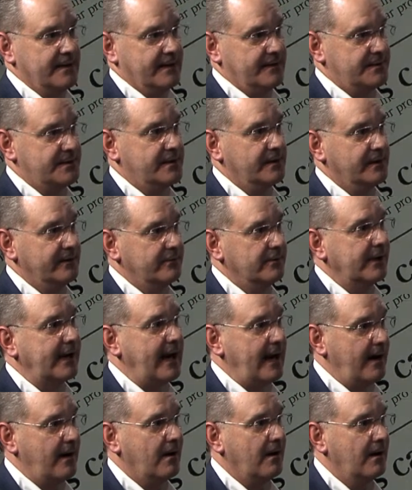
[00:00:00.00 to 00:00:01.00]
and that's deliver
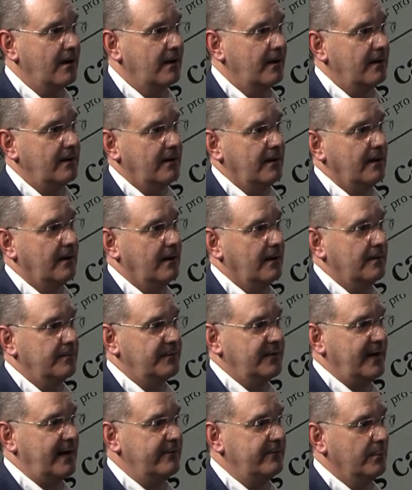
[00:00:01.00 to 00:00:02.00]
care
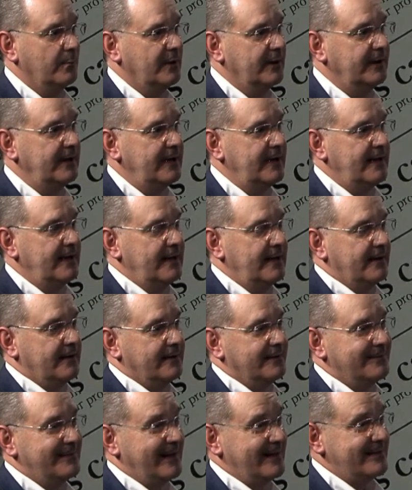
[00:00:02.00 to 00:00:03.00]
to everyone.
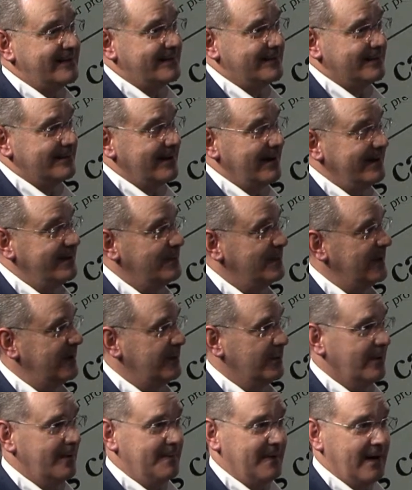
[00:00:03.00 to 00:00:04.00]
That's kind of
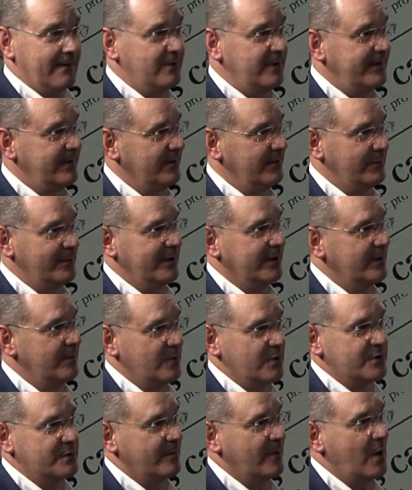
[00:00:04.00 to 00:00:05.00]
been dormant. Everything's
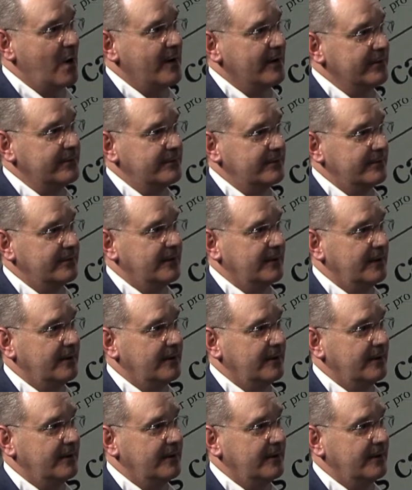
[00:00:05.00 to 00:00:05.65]
really push pause.